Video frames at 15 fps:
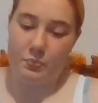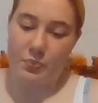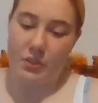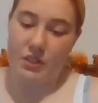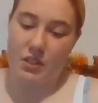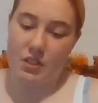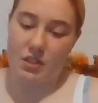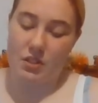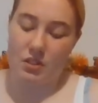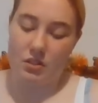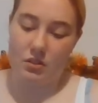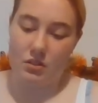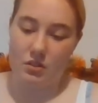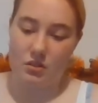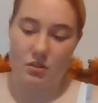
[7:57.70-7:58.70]
but
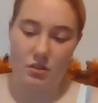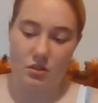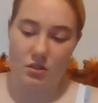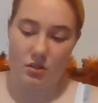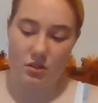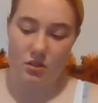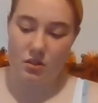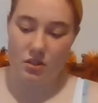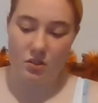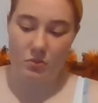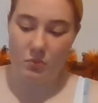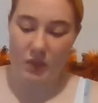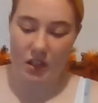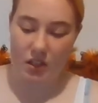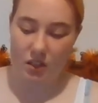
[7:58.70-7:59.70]
still
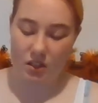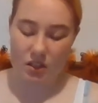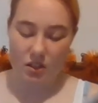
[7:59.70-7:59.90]
make it